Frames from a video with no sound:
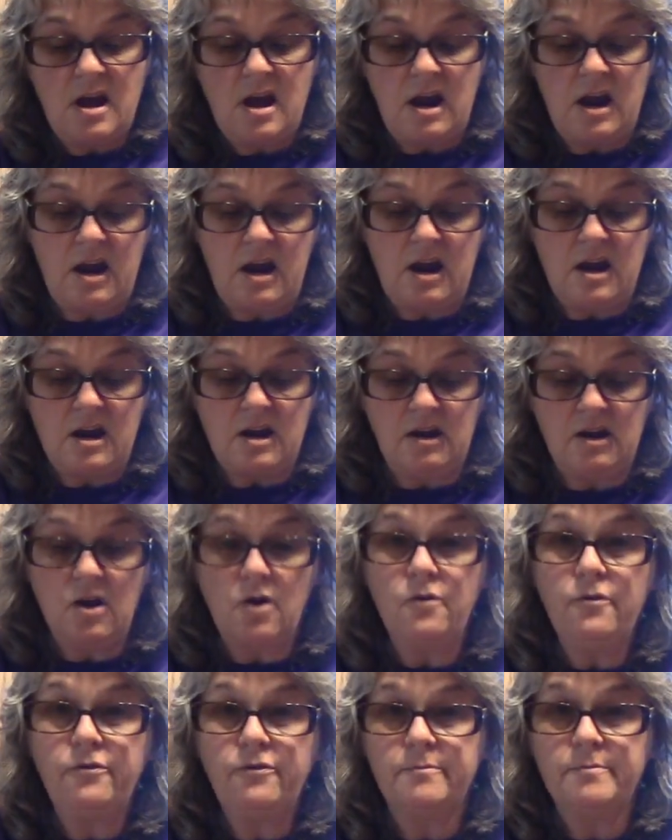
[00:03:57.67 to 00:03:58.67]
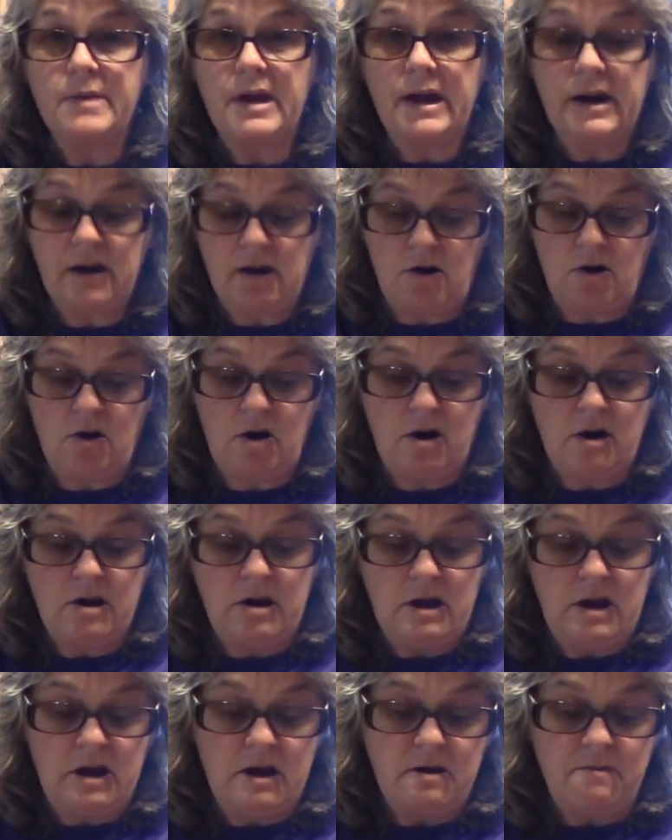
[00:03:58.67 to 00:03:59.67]
and go from there.
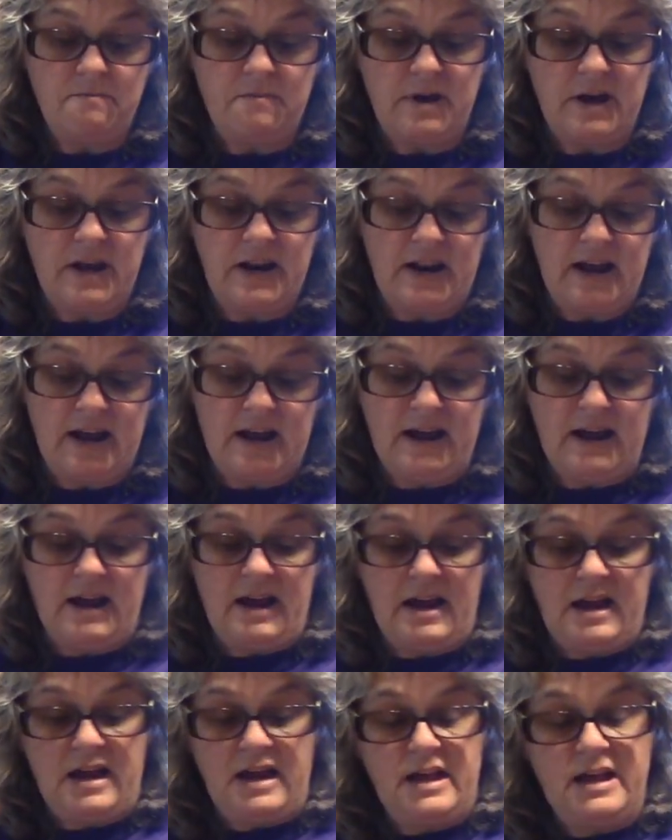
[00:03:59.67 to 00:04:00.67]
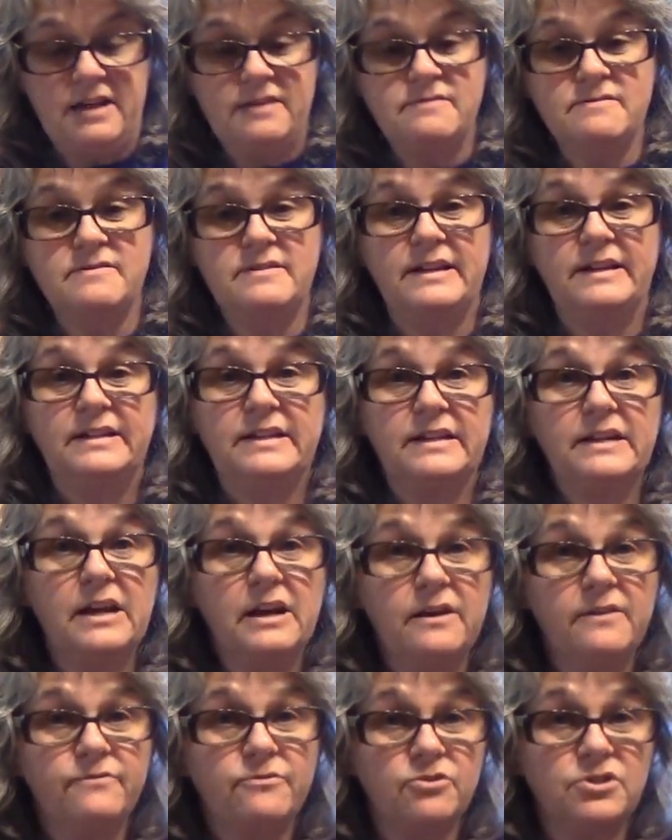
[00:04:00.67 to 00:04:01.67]
But other than to cover